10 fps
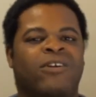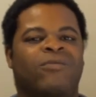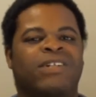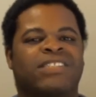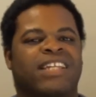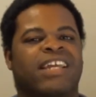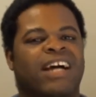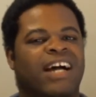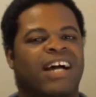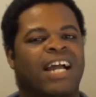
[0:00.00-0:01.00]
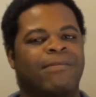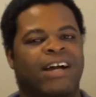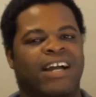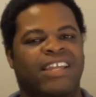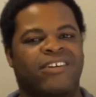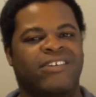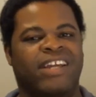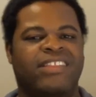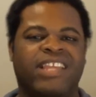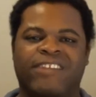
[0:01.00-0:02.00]
Once again, I'm High Heel, and
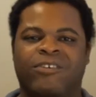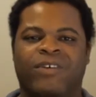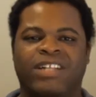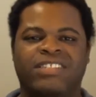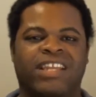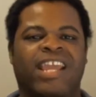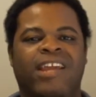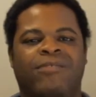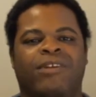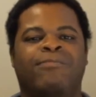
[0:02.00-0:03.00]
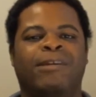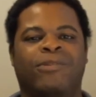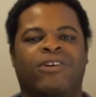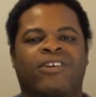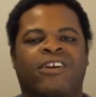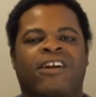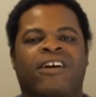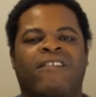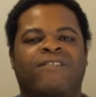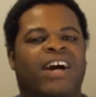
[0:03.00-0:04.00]
I thank you for watching. And remember,
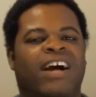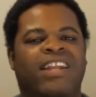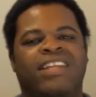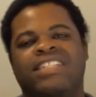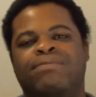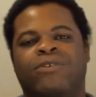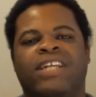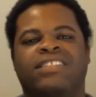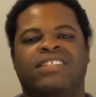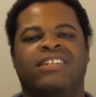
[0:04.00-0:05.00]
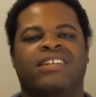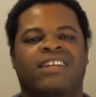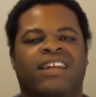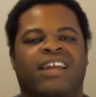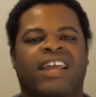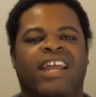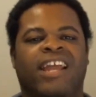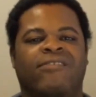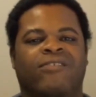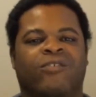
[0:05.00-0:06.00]
find inspiration
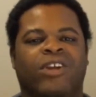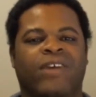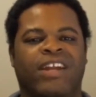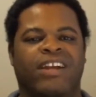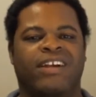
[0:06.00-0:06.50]
everywhere.